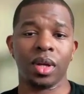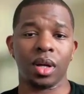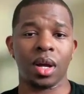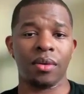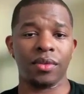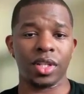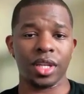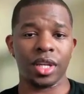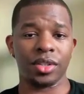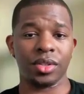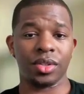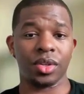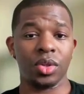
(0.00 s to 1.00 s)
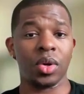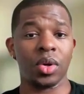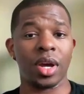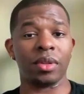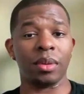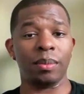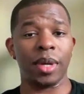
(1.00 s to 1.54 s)
a conversation so you
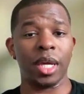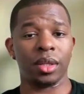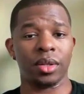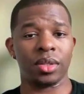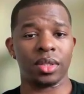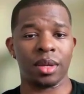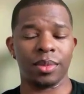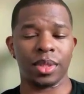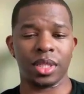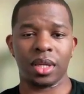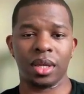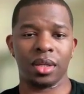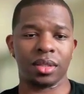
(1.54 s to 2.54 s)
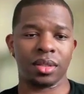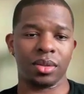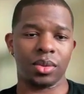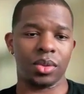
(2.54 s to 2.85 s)
don't have to make those same mistakes,